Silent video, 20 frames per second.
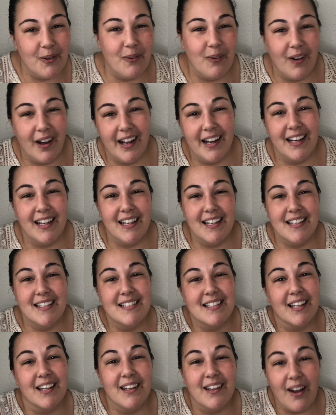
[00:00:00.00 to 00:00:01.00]
what
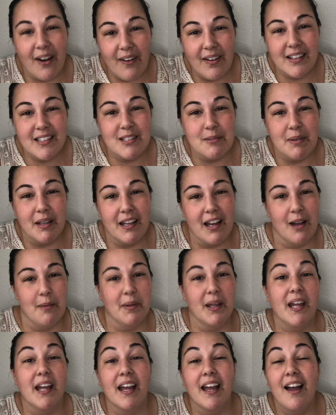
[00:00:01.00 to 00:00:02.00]
is going to be
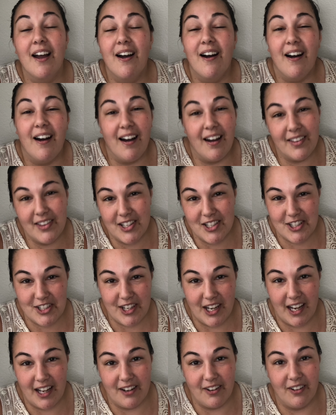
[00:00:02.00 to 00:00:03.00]
coming on this
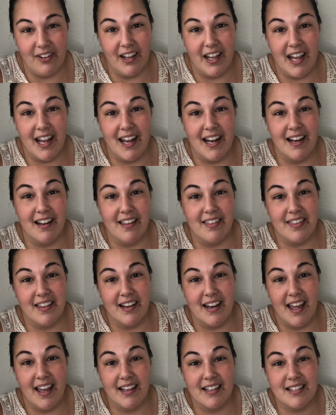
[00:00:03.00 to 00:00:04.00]
channel in the
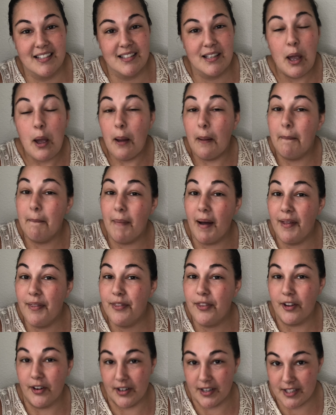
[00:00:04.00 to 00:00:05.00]
next
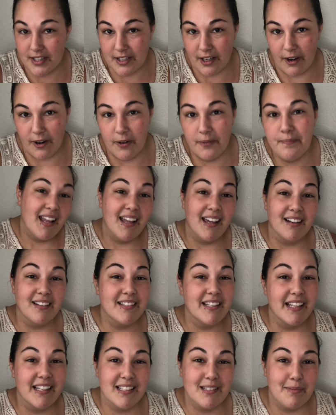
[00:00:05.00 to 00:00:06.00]
month or so. It'll
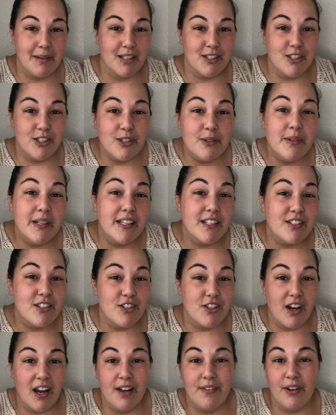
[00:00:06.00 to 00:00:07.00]
take us about two weeks to
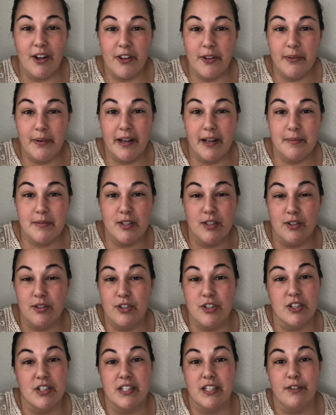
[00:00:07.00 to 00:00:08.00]
drive all the way up to New
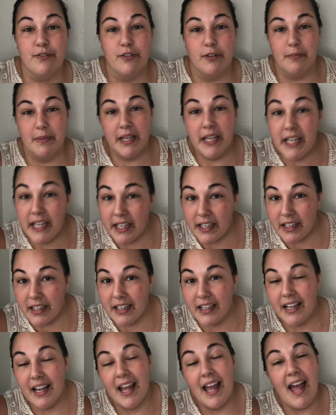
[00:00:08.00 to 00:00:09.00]
Jersey from
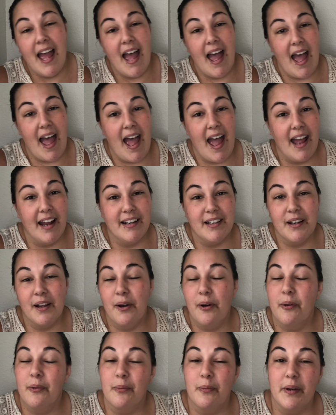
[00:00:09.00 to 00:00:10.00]
here, and
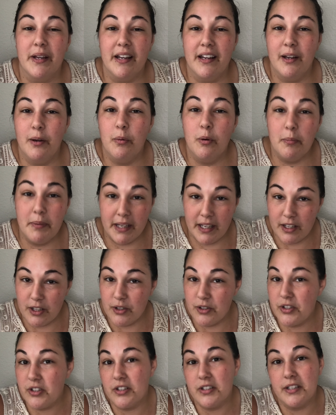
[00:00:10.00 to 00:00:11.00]
we will be in
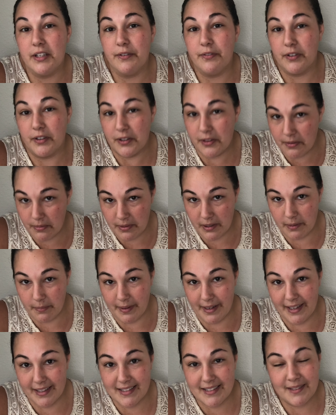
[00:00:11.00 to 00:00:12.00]
New Jersey for three
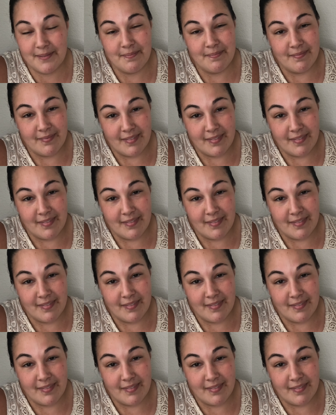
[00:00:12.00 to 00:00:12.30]
weeks.